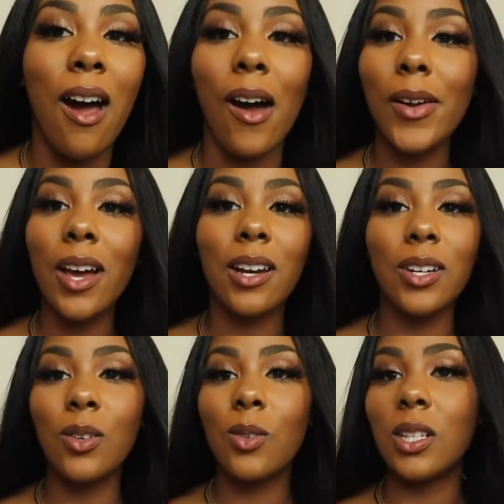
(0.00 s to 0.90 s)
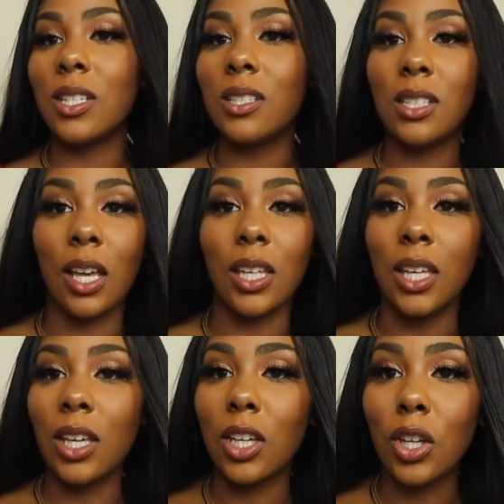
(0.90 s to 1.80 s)
all you gotta do is
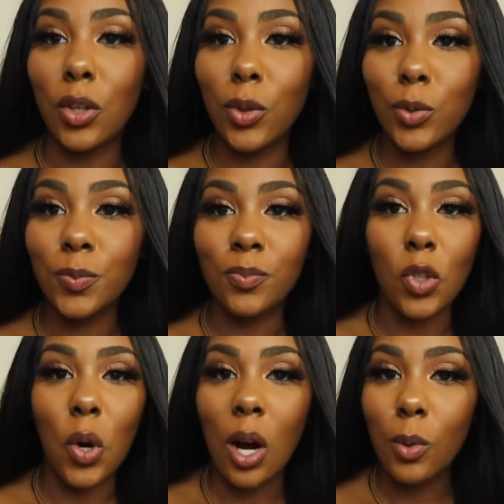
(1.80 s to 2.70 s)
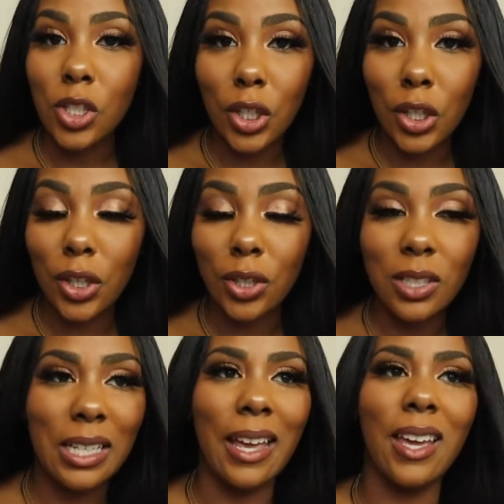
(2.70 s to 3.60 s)
get cute, go out with your
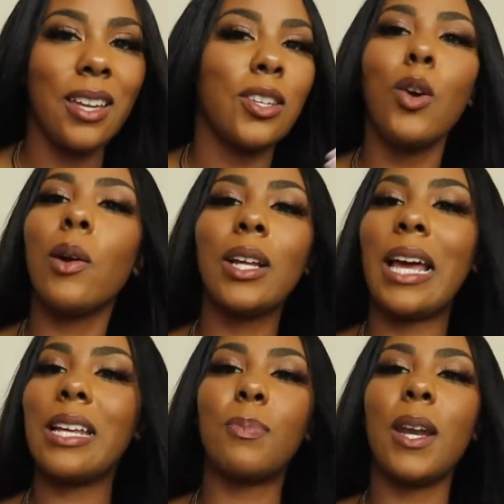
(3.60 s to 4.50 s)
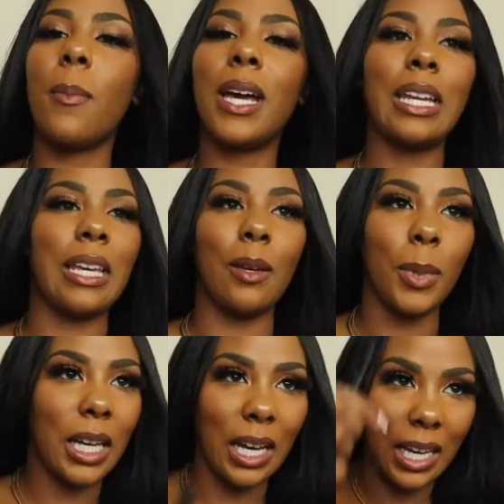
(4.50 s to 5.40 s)
girls, and you ain't really gotta spend no money
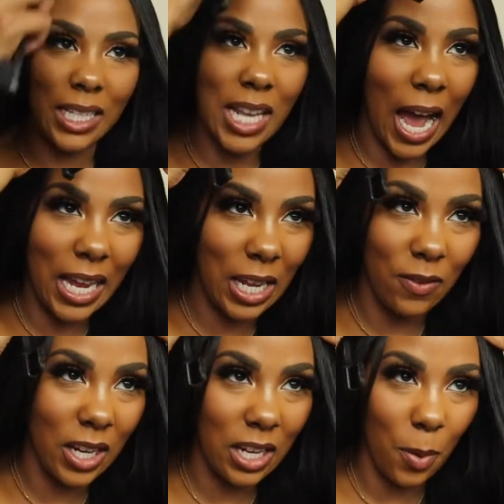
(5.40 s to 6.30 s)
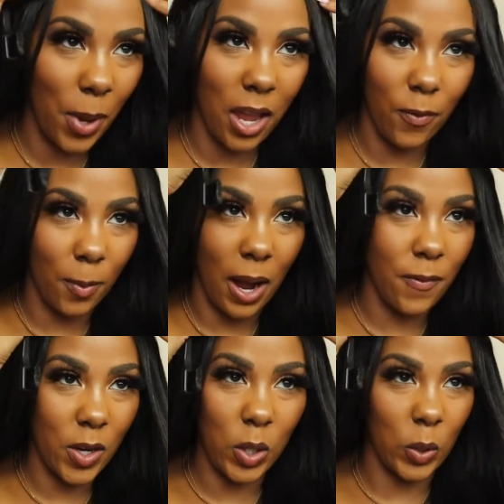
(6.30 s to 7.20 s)
because I didn't even end up paying for my
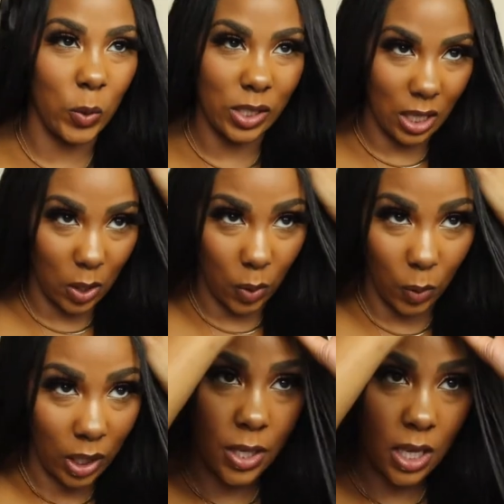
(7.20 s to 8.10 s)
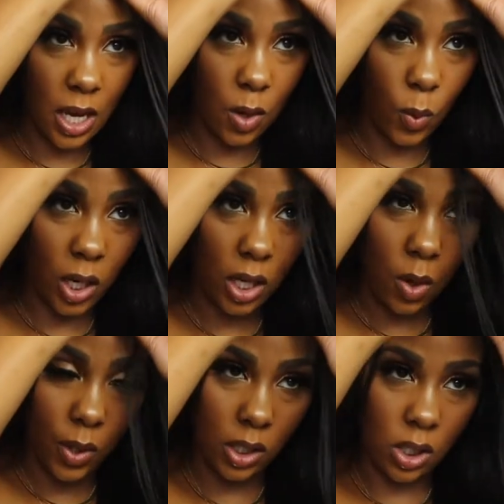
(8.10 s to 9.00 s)
food. So, but yeah, we're
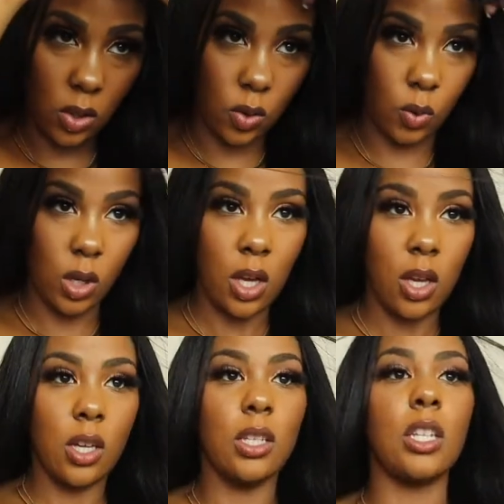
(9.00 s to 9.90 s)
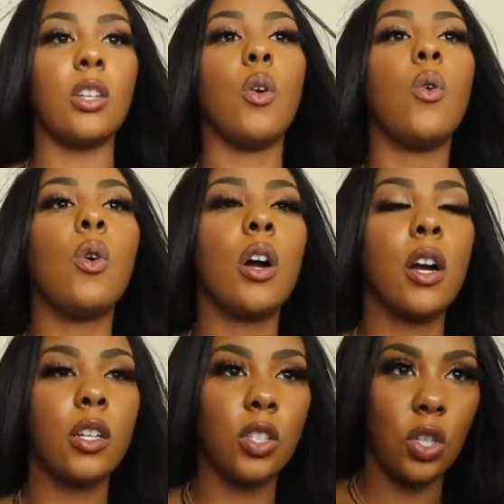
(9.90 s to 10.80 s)
going to
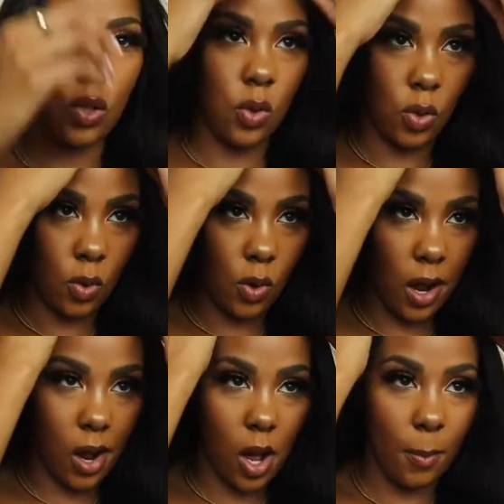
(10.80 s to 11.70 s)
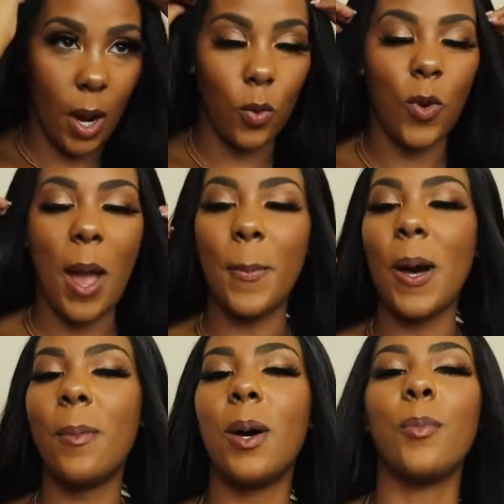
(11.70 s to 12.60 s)
Dior to wrap
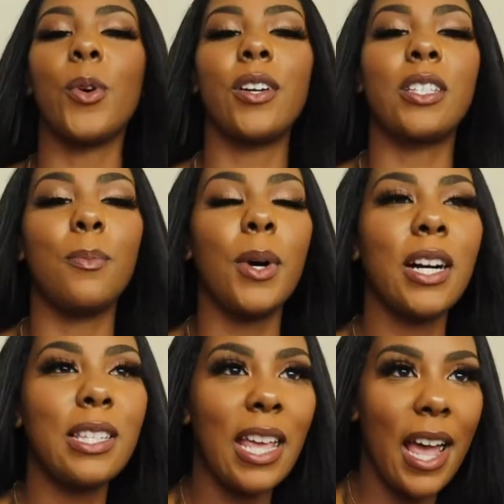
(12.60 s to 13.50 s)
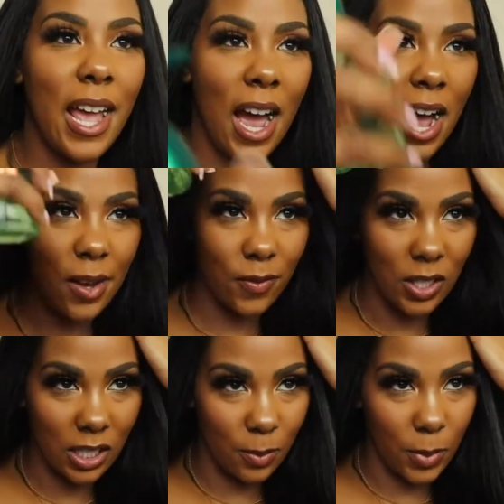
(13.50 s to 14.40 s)
up Brooke's birthday. I've
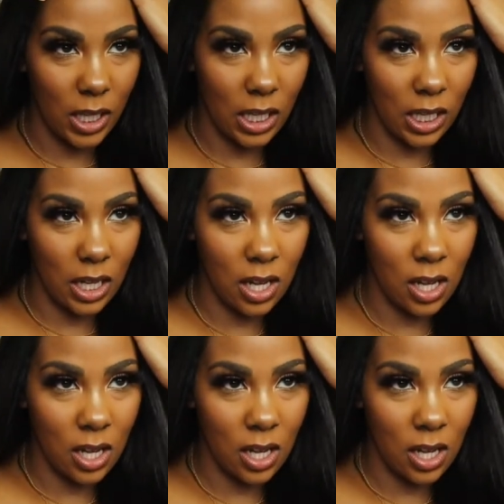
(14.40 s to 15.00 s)
just been